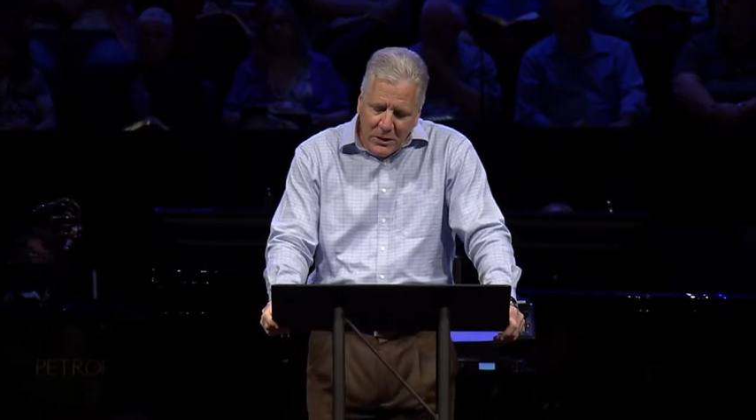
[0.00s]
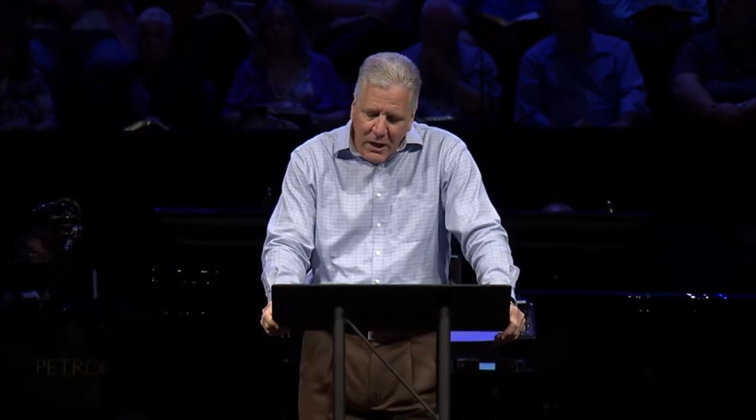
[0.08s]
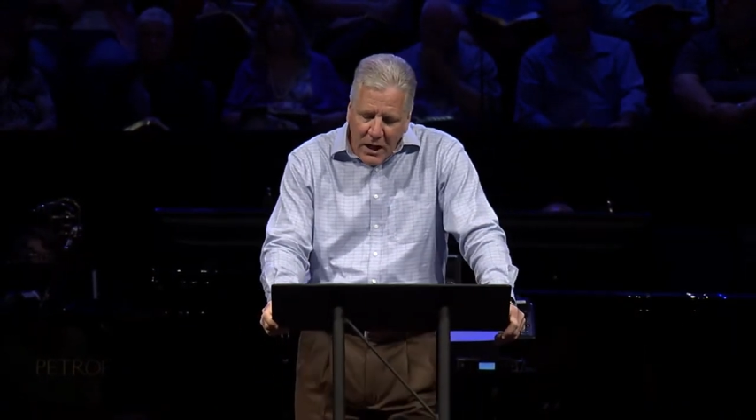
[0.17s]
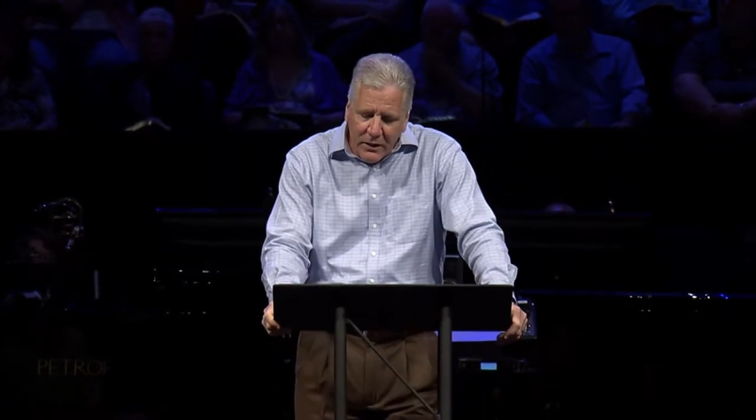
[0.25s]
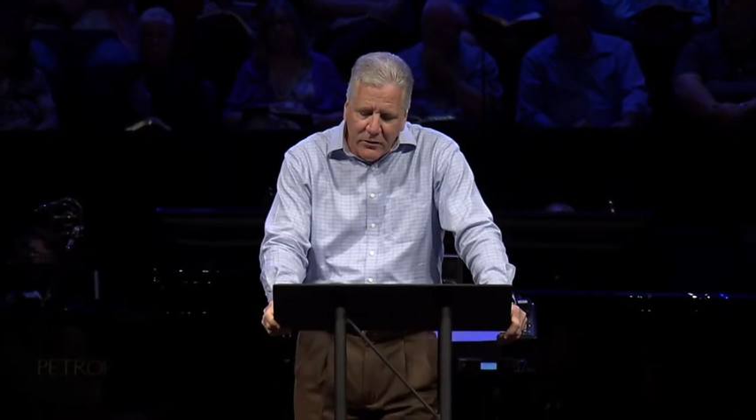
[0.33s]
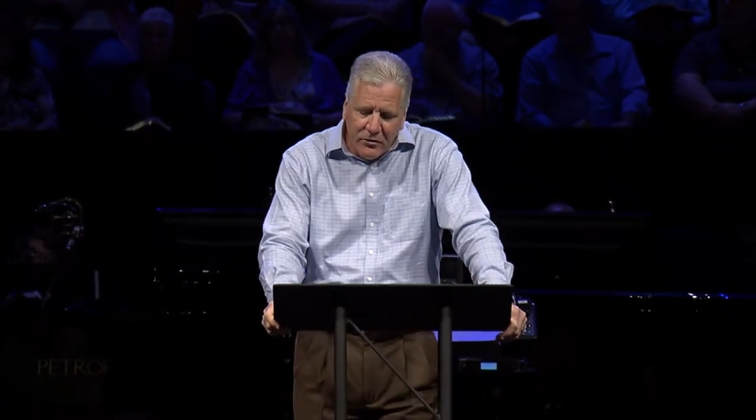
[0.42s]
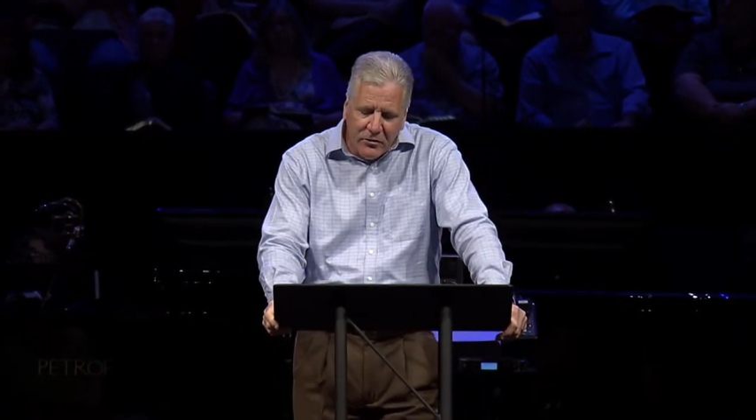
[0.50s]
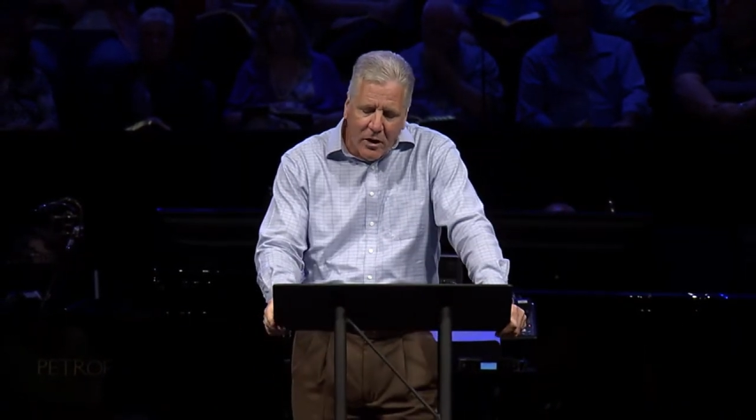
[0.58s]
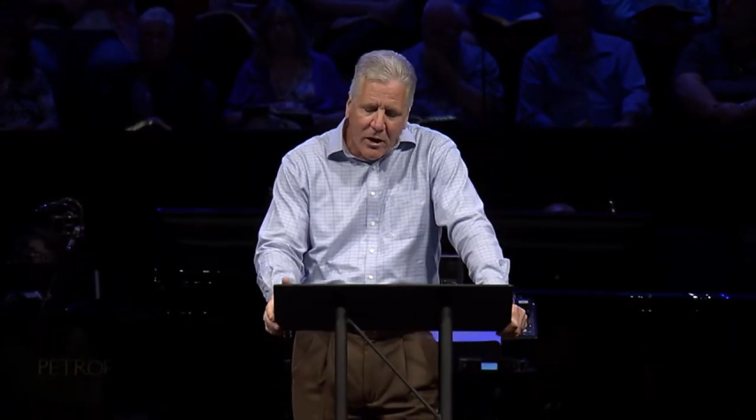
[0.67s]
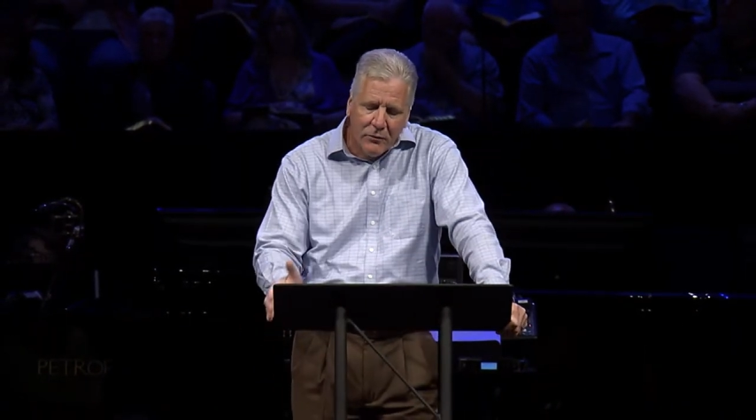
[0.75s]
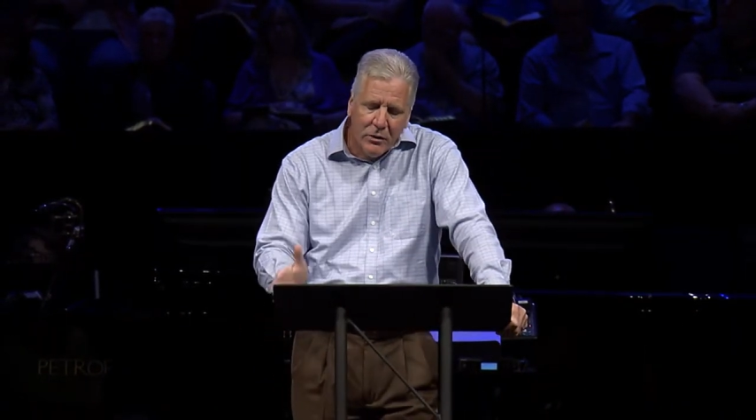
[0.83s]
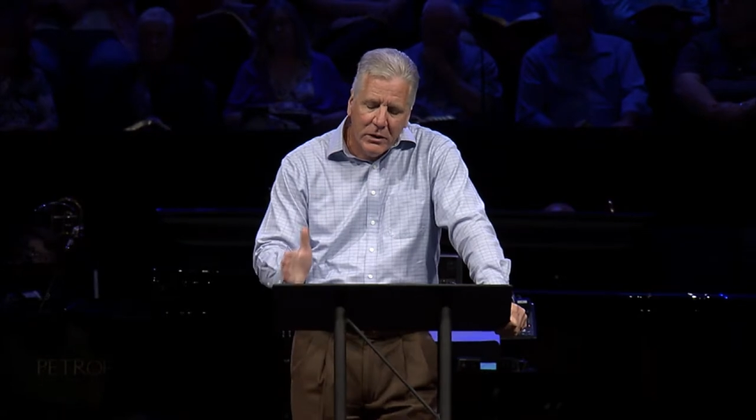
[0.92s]
God is
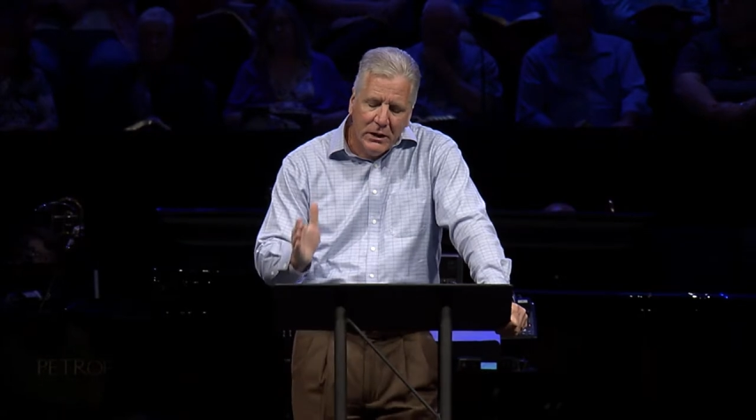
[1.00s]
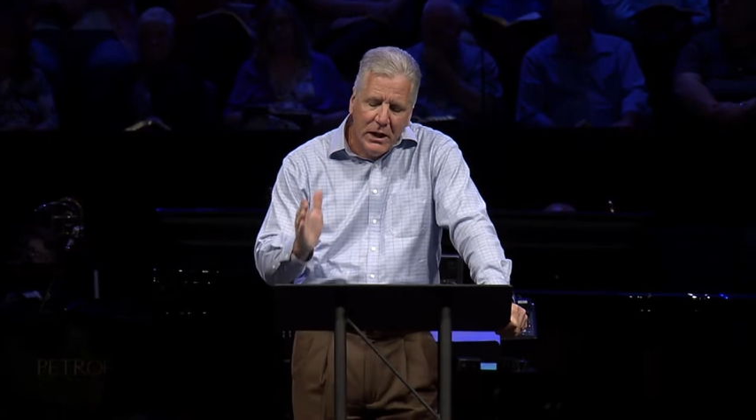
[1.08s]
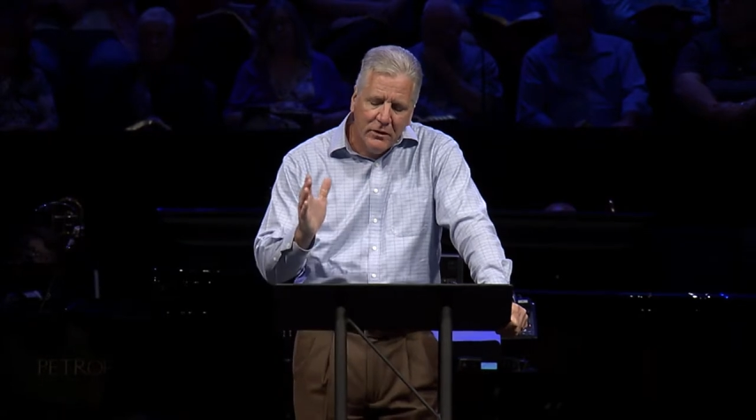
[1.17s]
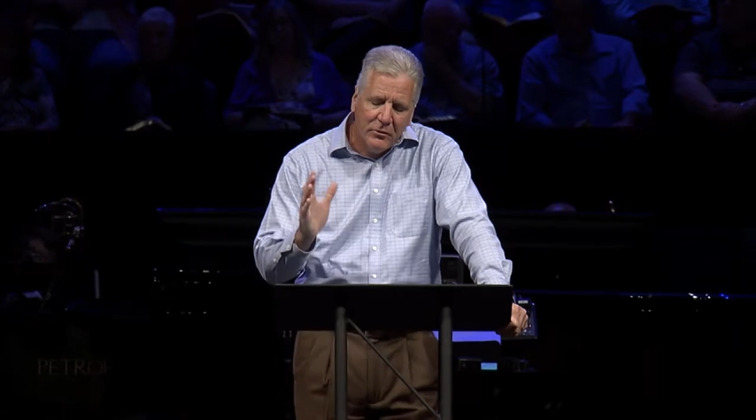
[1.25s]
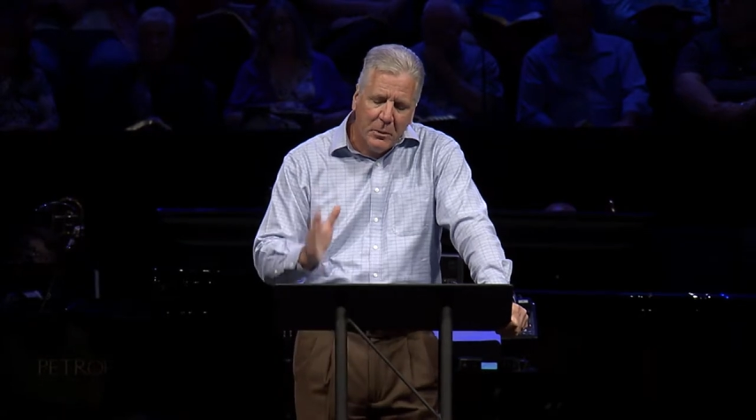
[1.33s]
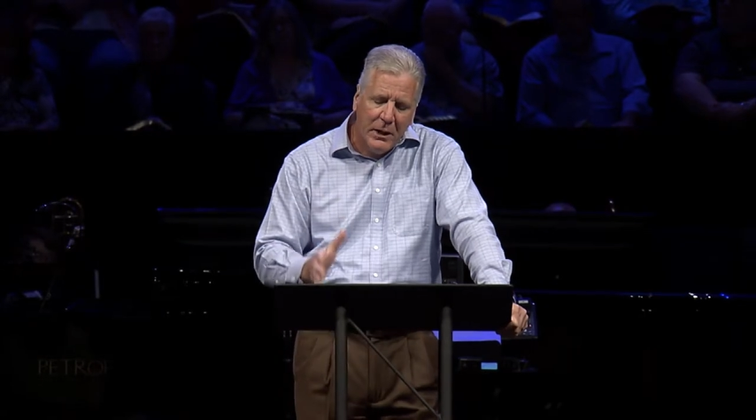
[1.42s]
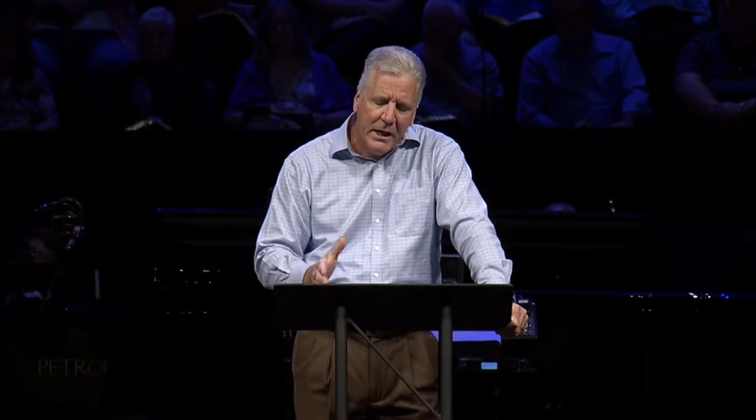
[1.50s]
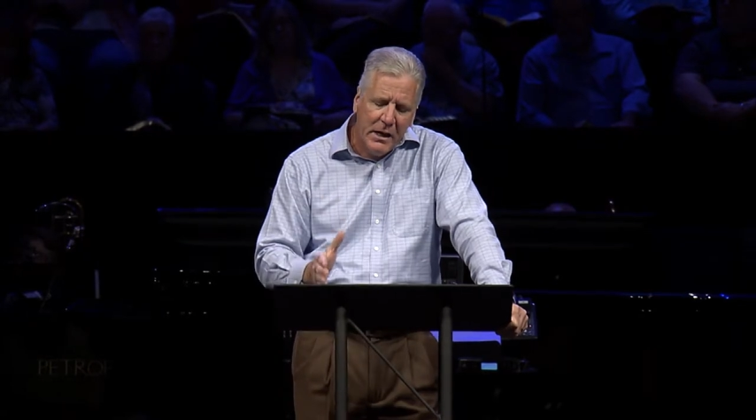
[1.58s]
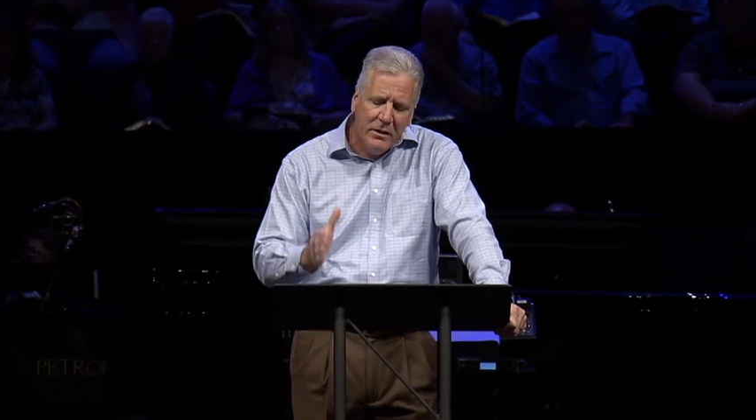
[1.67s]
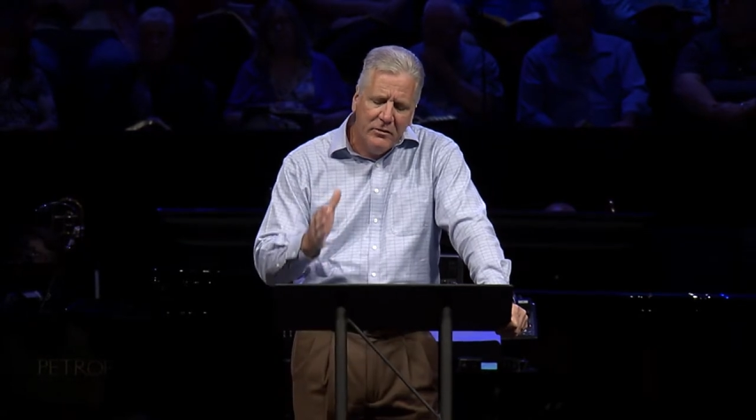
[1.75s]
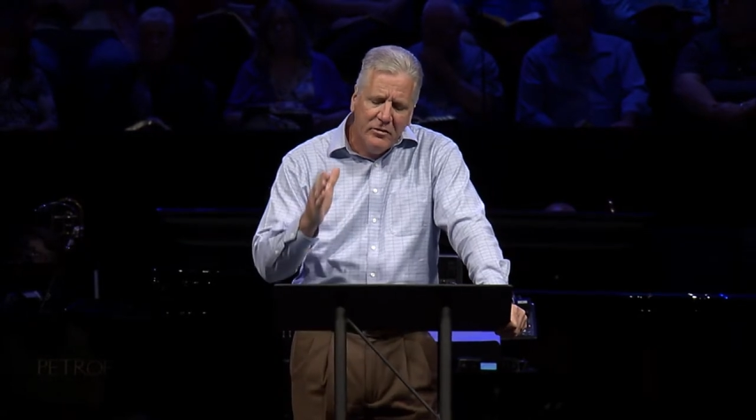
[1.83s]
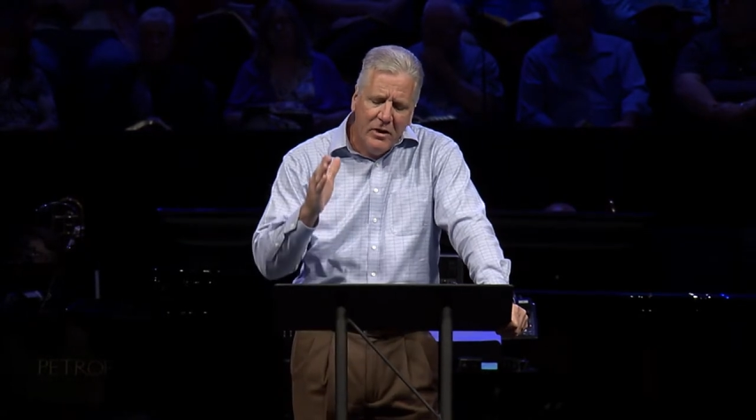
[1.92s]
sovereign, and God's
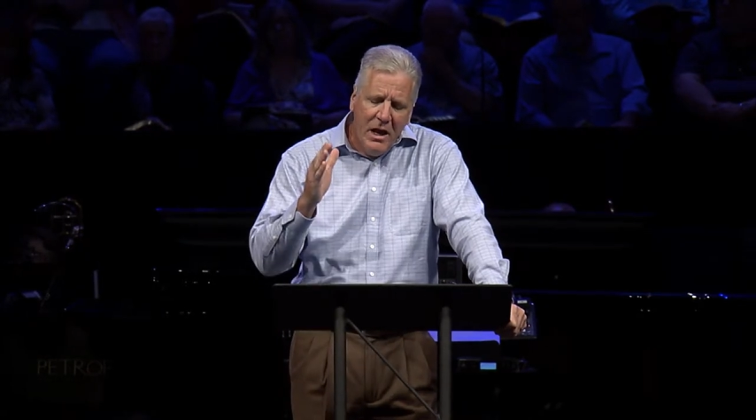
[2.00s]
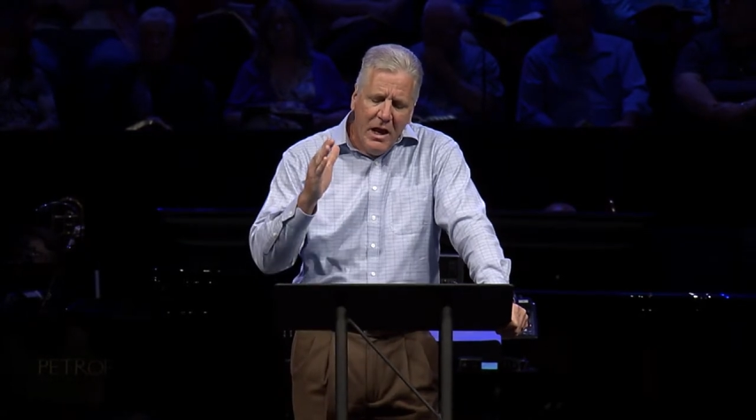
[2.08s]
plans